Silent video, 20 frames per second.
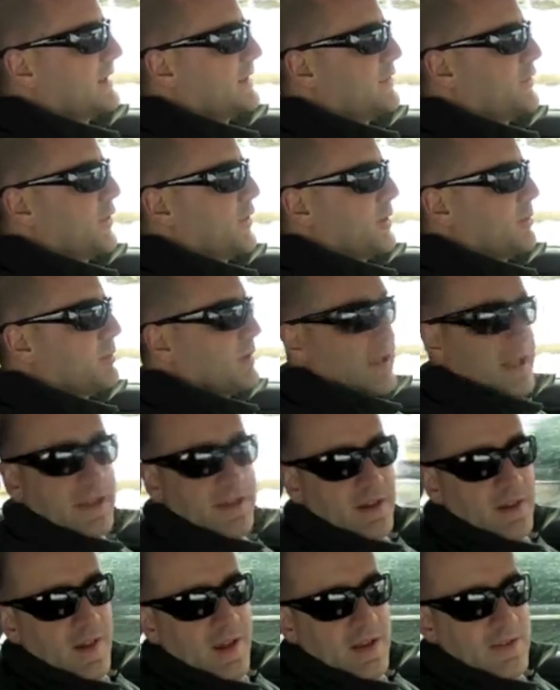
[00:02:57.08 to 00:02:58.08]
started playing the
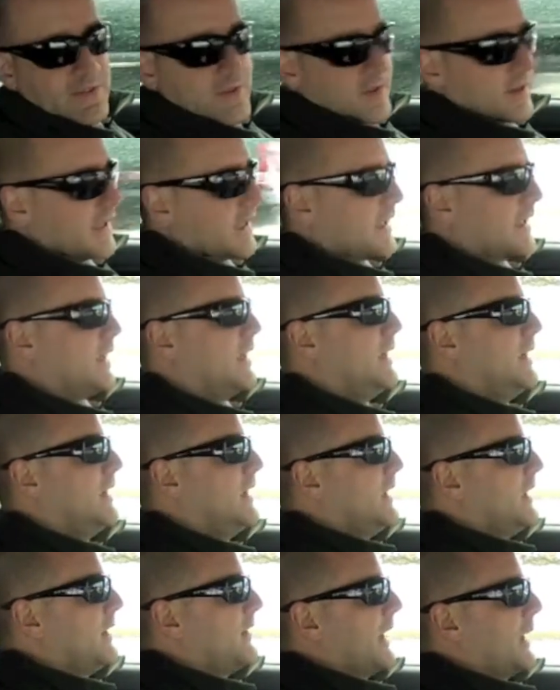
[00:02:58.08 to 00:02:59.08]
last thing
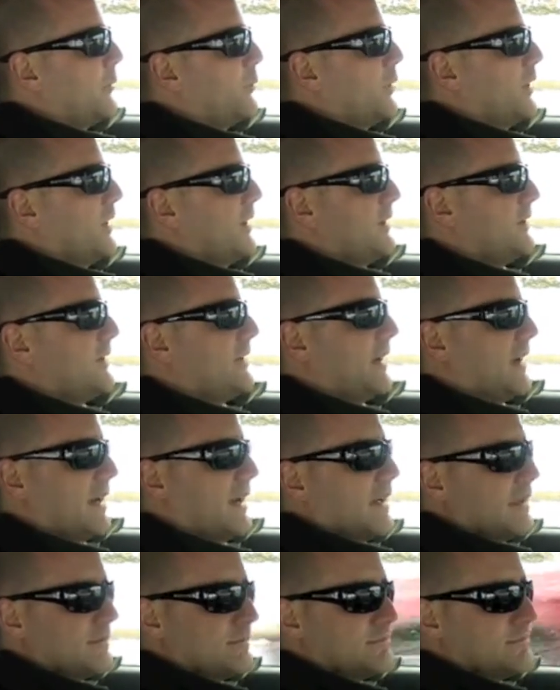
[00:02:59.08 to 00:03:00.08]
that was I
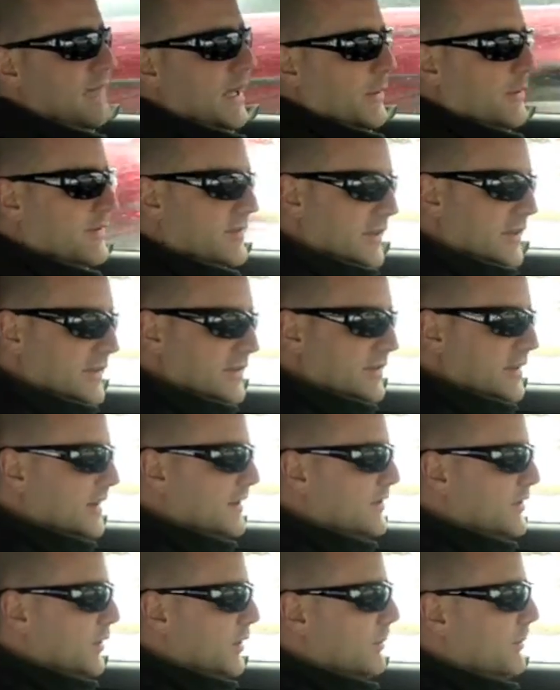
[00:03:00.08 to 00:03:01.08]
was listening
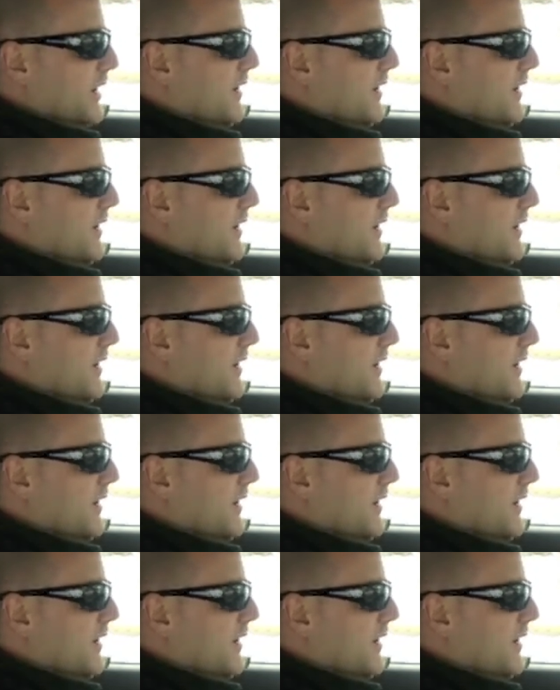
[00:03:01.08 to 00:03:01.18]
to on my